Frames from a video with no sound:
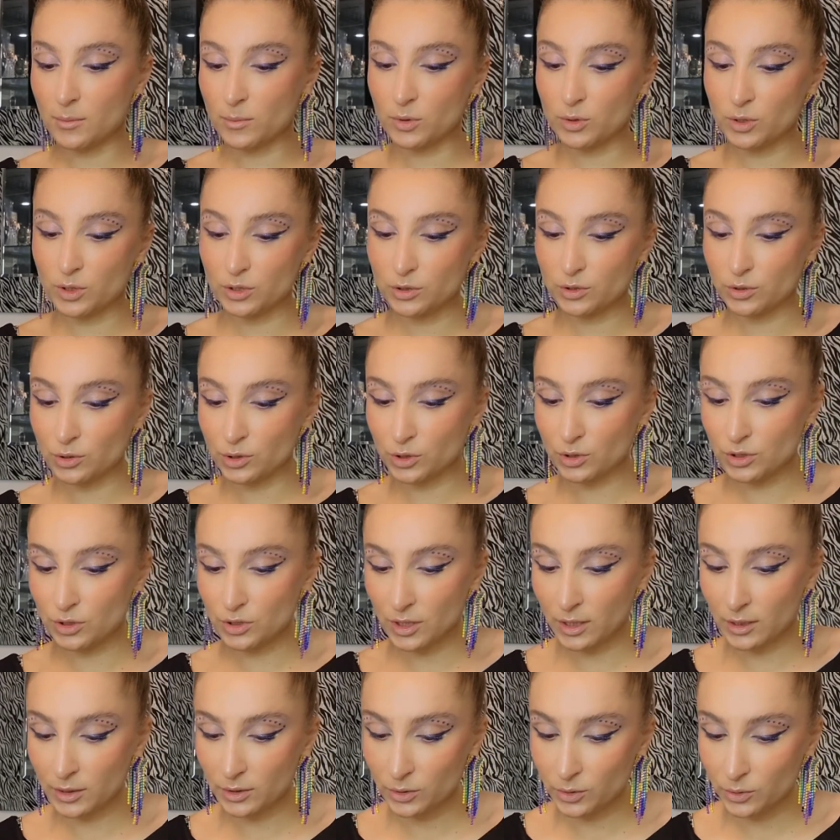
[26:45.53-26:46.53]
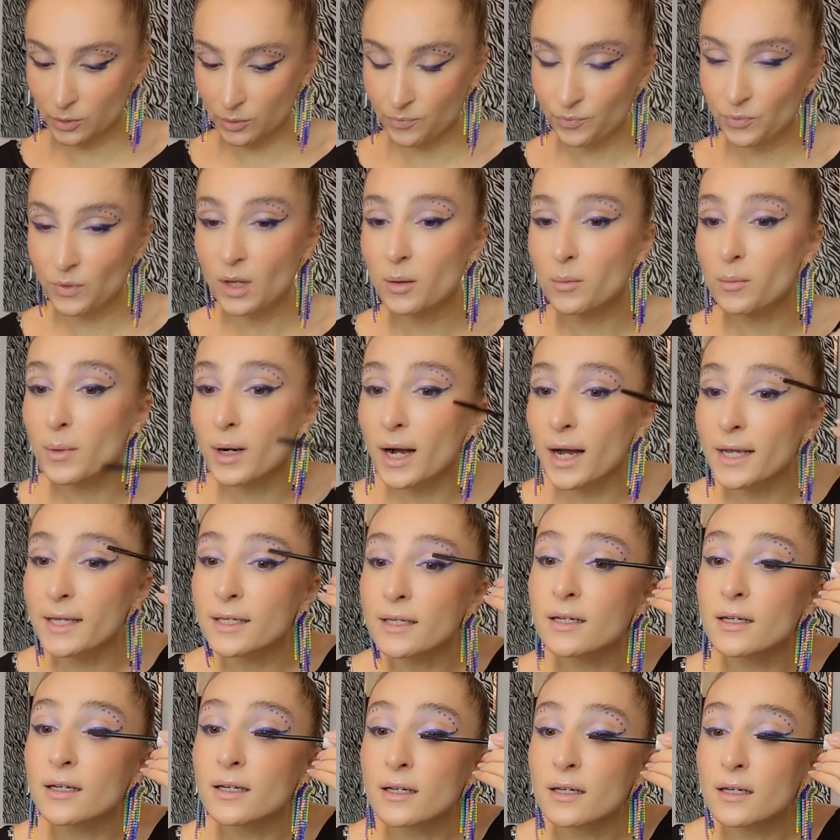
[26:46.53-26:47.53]
I'm going to tell you
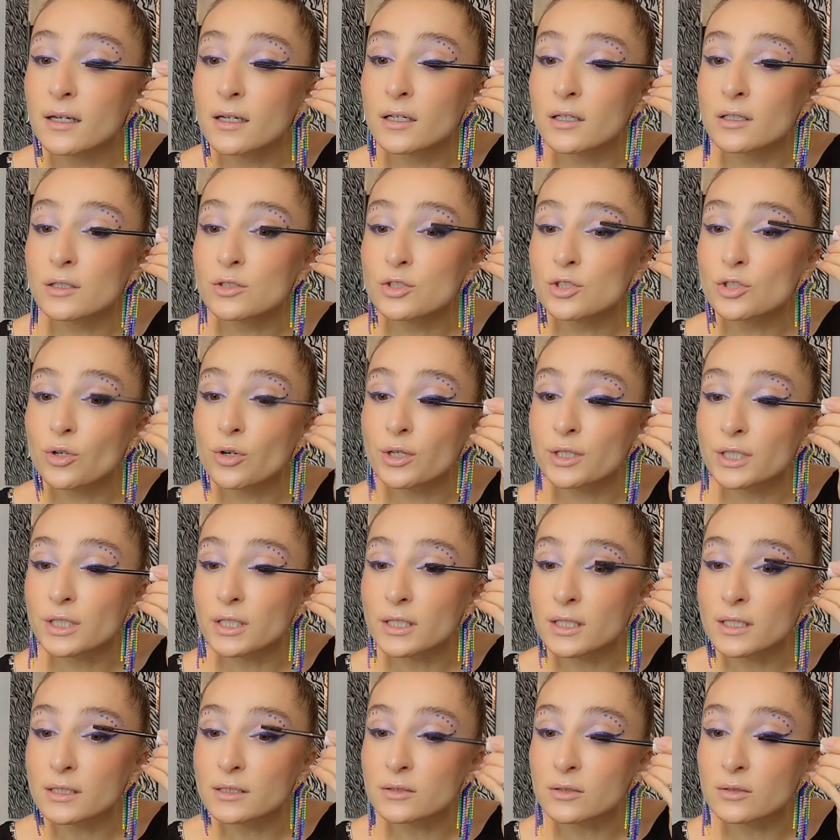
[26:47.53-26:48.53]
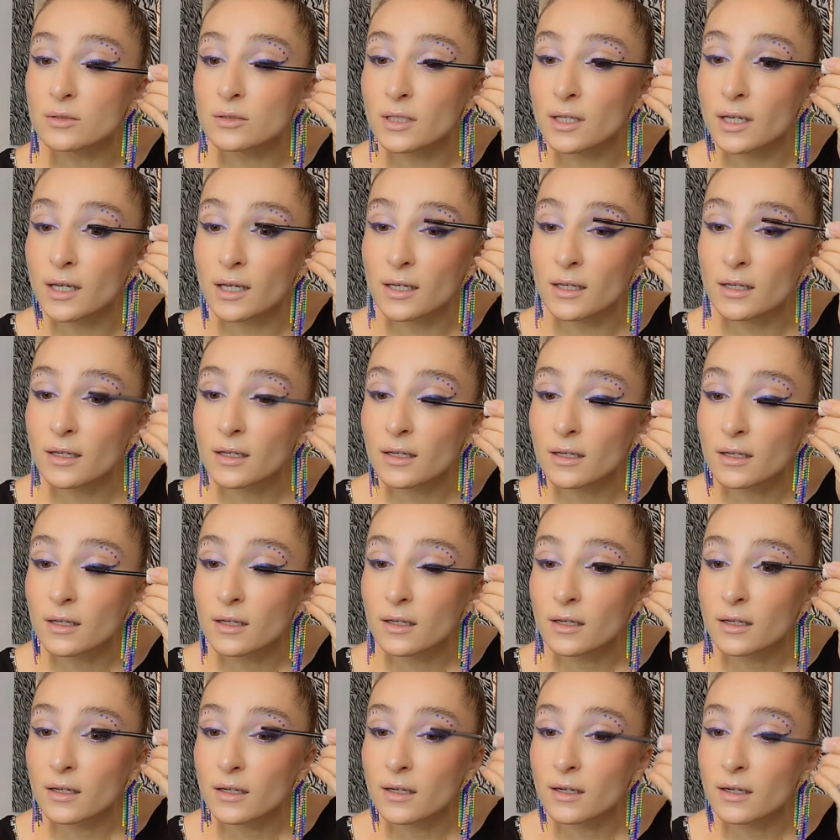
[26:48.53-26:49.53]
my journey yesterday
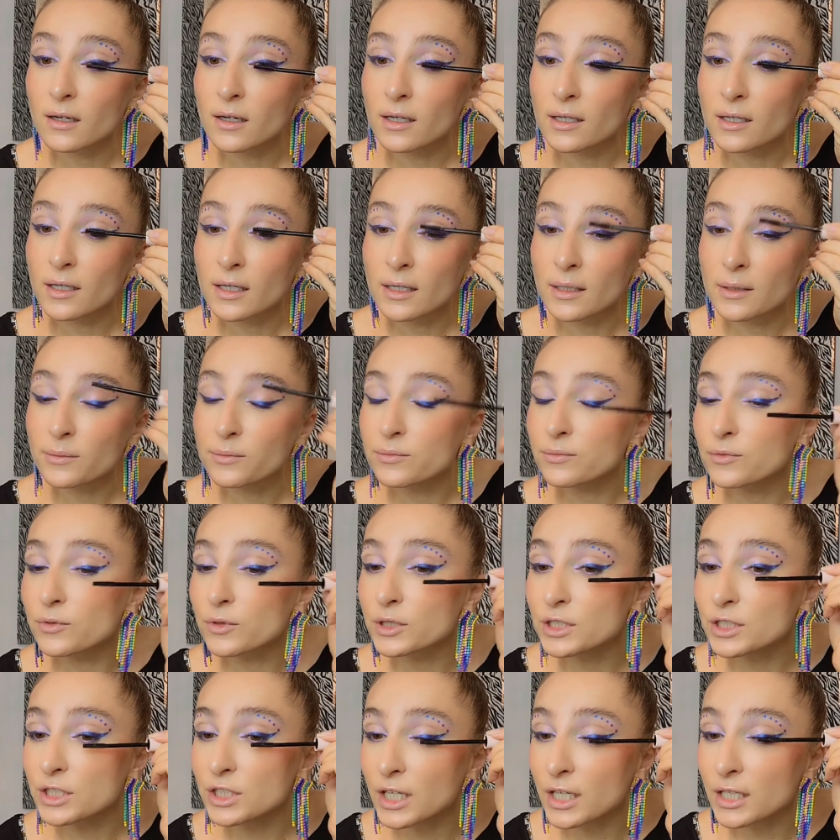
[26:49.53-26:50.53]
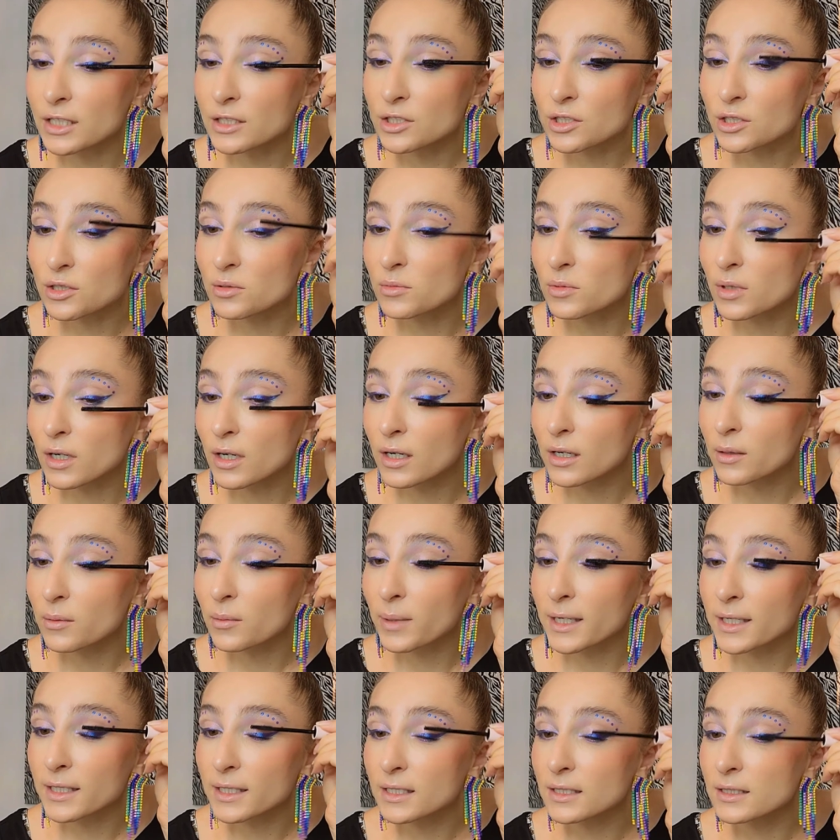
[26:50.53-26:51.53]
for changing
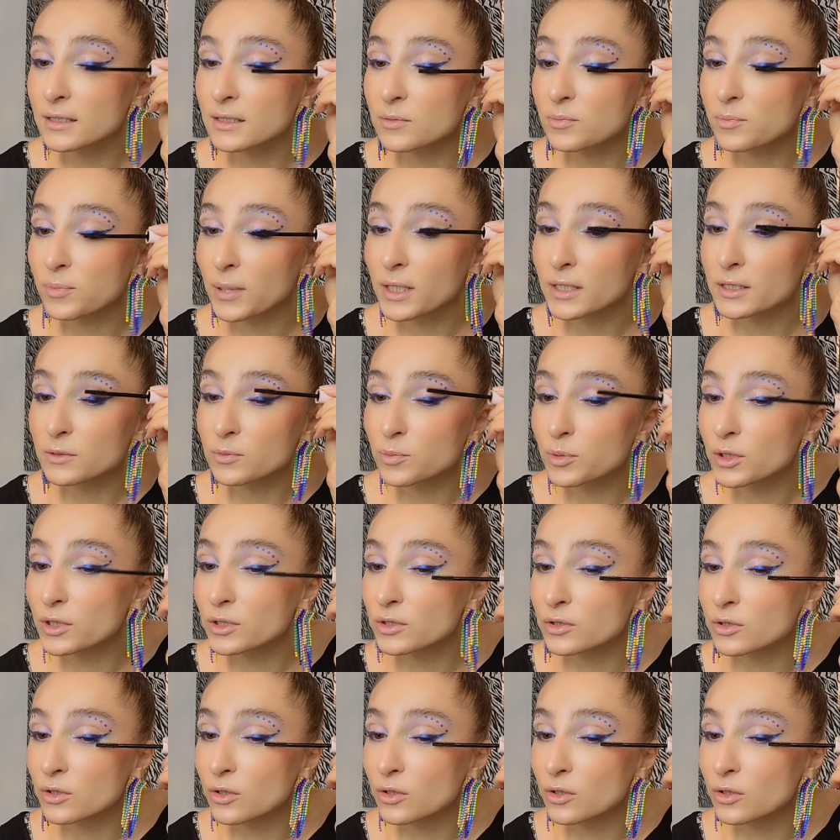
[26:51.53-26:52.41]
my kid's passport.